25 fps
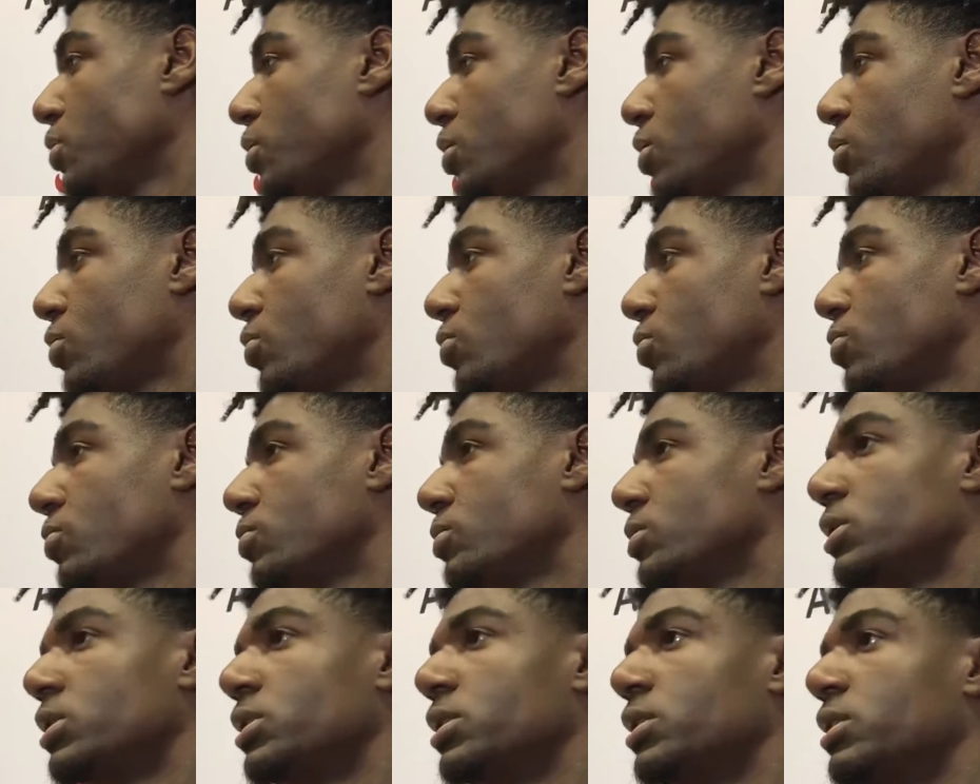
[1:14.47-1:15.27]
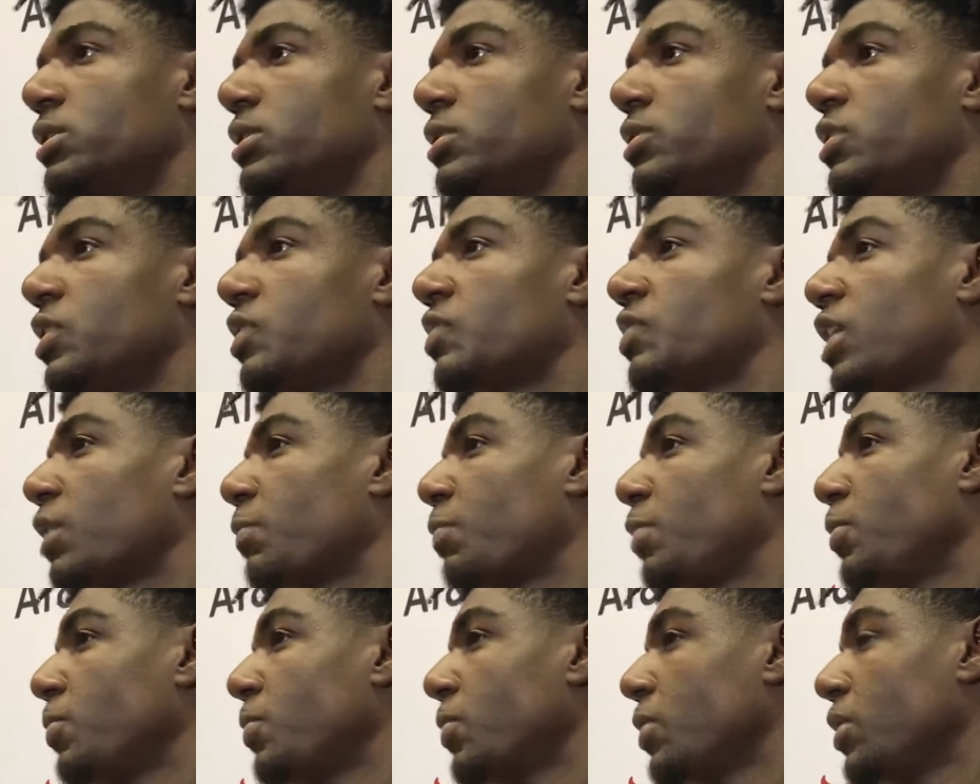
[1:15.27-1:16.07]
You know, just
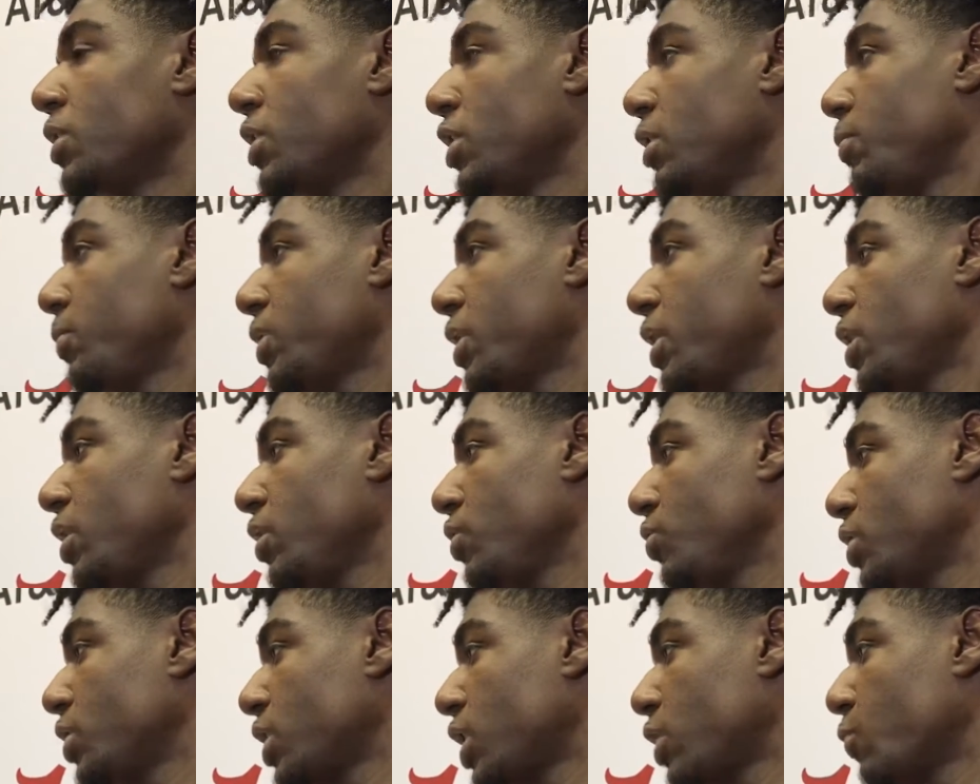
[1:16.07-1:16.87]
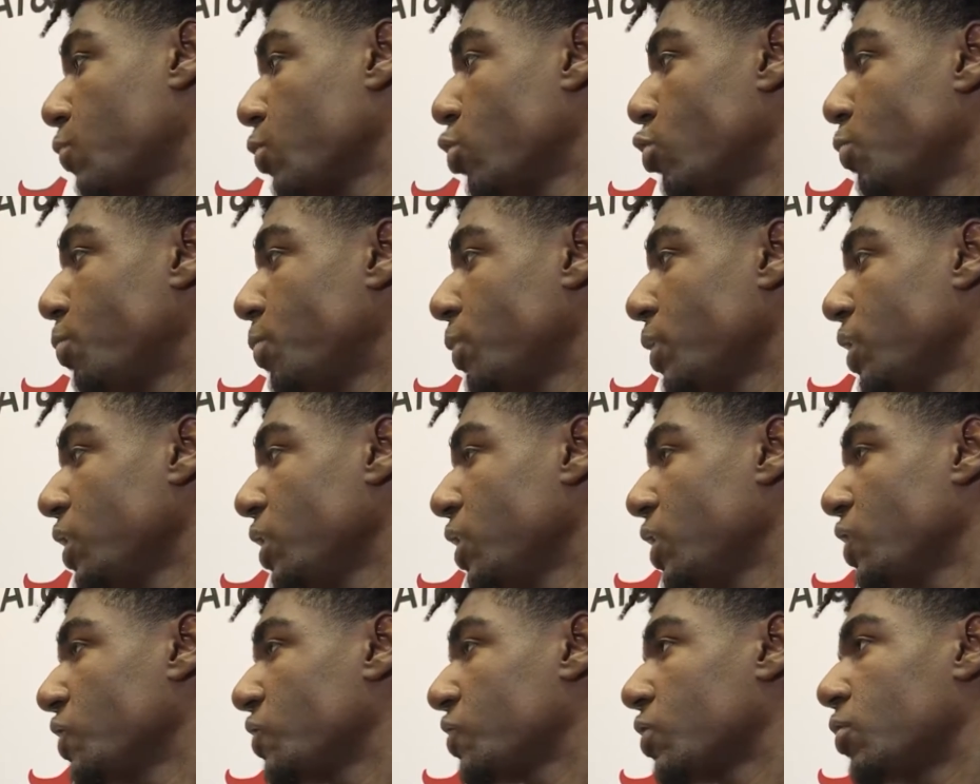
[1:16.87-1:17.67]
like people in the NBA, you got role
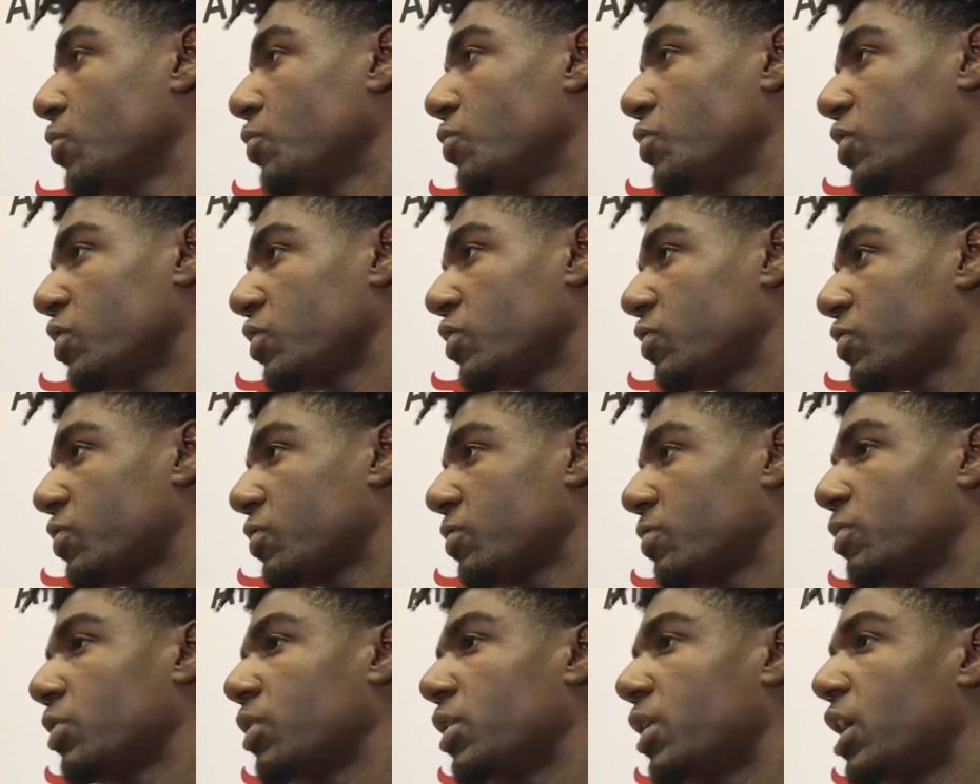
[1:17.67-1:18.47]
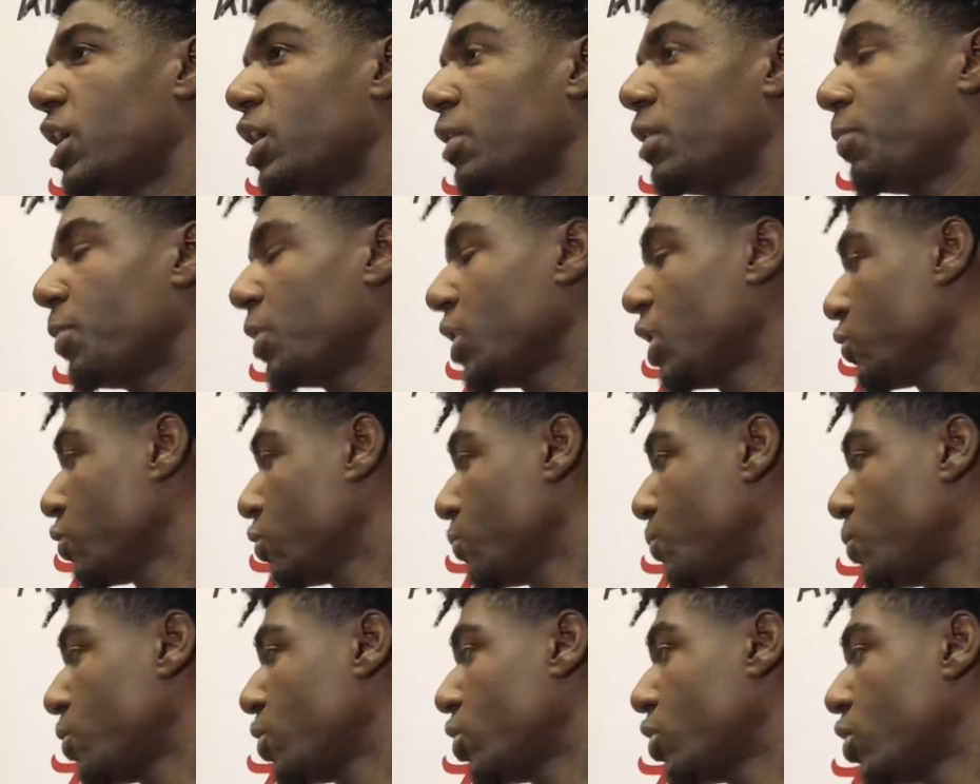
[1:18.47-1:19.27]
players. So you just learn how to play out
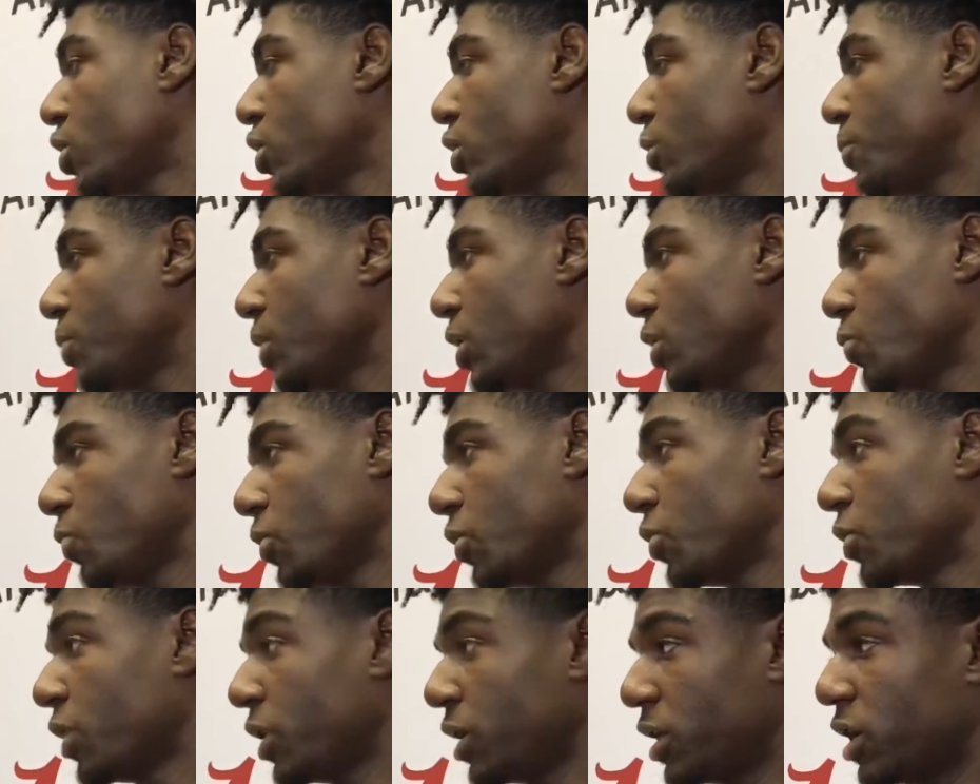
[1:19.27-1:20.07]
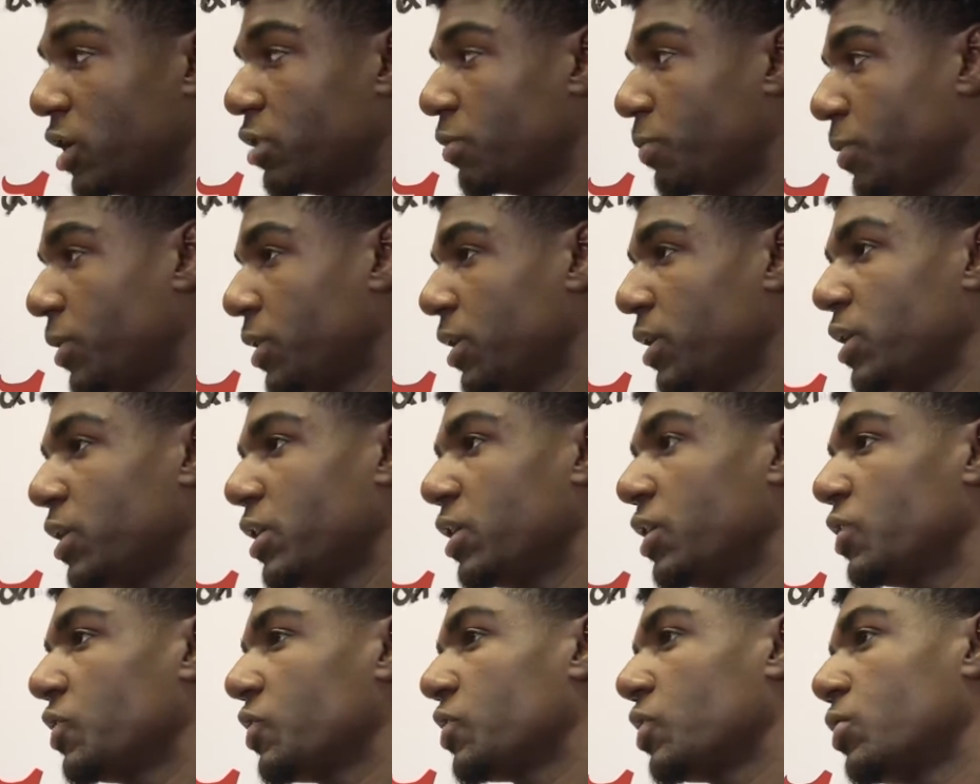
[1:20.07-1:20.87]
the ball, play with great other players.